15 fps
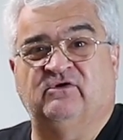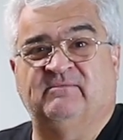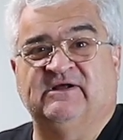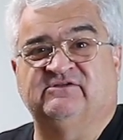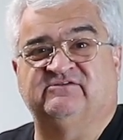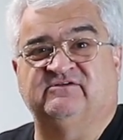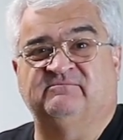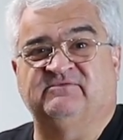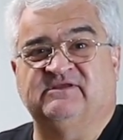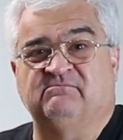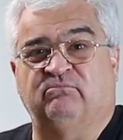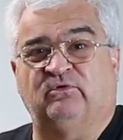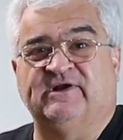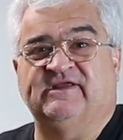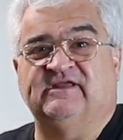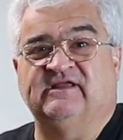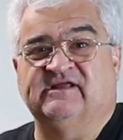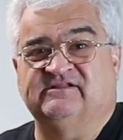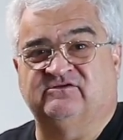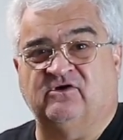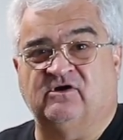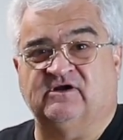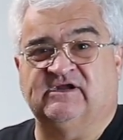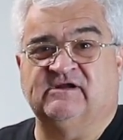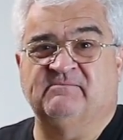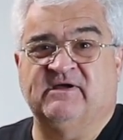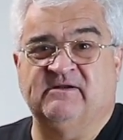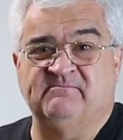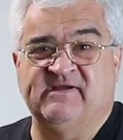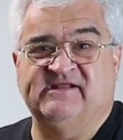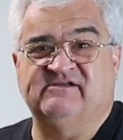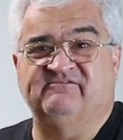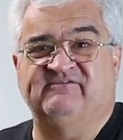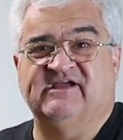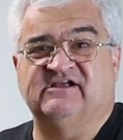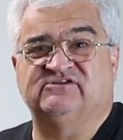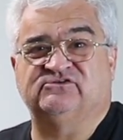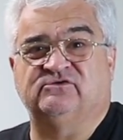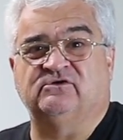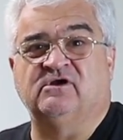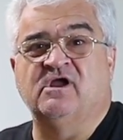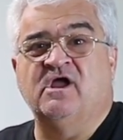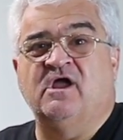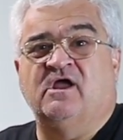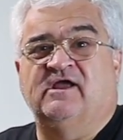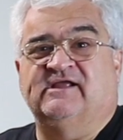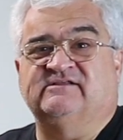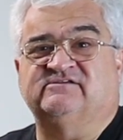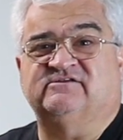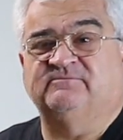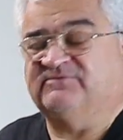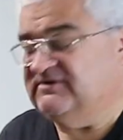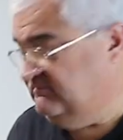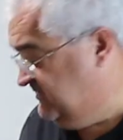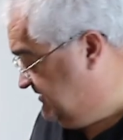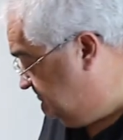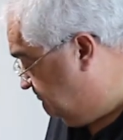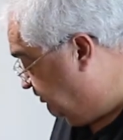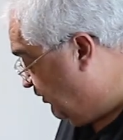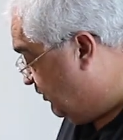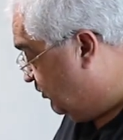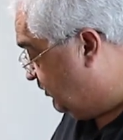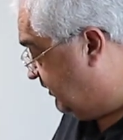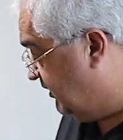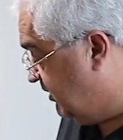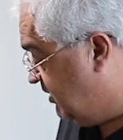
about something breaking and talking about a manufacturer and something being broke